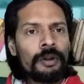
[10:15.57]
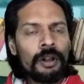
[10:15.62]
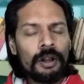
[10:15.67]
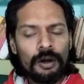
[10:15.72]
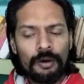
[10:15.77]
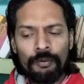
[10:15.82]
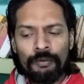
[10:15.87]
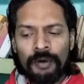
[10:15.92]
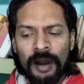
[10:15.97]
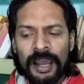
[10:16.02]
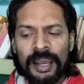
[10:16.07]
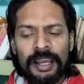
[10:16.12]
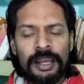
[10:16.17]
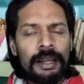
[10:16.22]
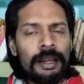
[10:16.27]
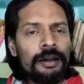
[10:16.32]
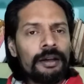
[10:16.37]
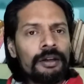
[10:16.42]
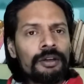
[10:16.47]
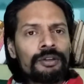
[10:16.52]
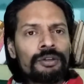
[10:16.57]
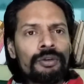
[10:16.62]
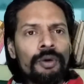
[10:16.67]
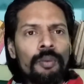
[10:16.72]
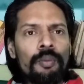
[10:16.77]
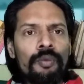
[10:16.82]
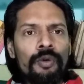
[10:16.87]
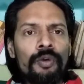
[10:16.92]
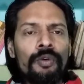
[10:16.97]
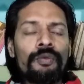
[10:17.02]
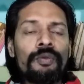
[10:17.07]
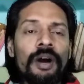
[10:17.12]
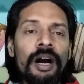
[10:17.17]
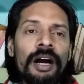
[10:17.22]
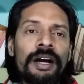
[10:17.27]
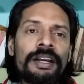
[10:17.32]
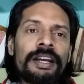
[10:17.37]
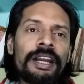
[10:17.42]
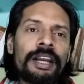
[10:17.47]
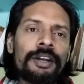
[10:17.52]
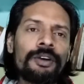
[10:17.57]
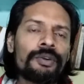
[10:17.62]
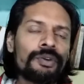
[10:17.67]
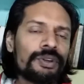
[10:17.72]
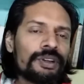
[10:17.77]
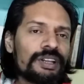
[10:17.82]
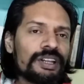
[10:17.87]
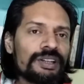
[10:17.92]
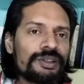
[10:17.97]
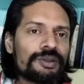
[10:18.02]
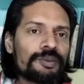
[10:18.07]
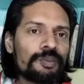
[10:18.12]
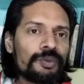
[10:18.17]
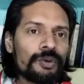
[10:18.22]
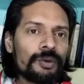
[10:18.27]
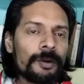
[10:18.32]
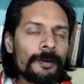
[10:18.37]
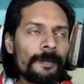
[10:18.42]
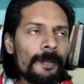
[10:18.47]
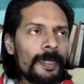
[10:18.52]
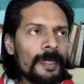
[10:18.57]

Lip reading: why to move again on this book?